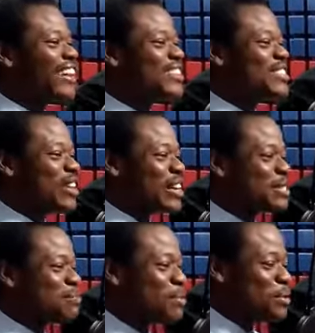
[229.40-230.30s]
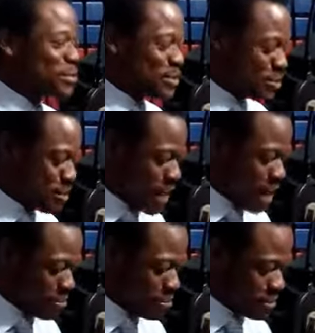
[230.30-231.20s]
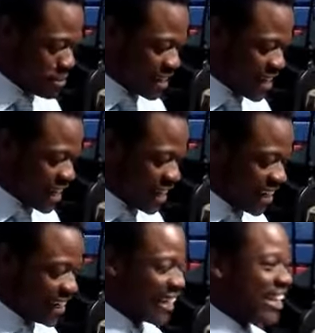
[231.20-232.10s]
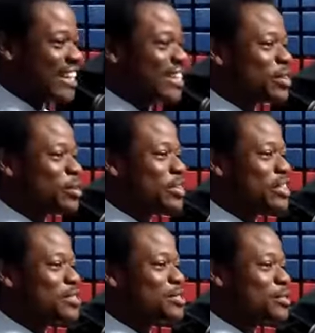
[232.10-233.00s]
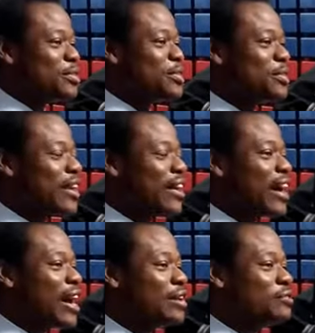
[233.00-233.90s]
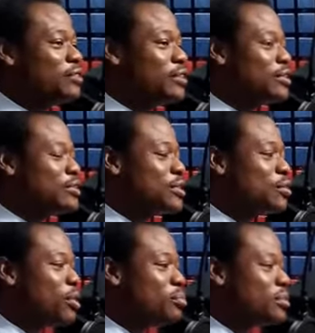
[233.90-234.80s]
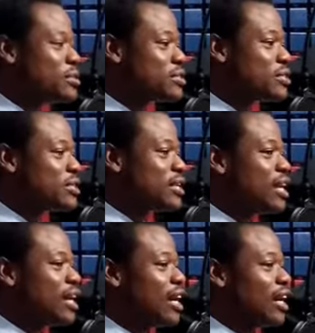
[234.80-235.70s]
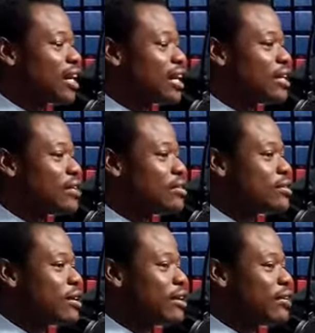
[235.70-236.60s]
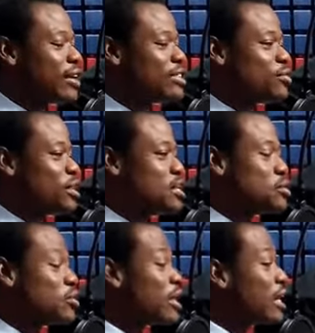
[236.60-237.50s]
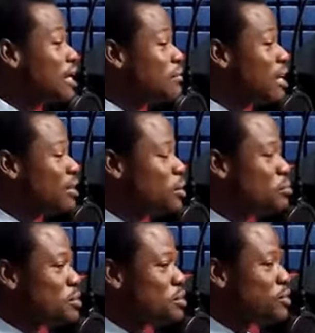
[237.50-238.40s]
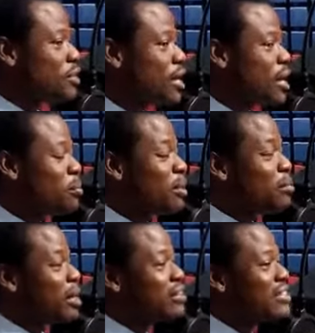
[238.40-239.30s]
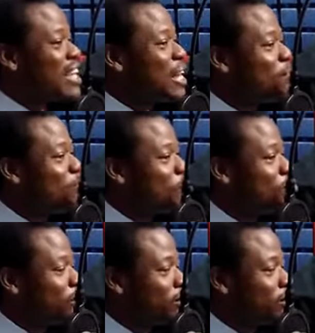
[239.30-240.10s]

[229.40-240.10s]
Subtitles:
to expose what happened in Ikoyi. So you now have not only one person getting ready to claim that commission, but about 10 people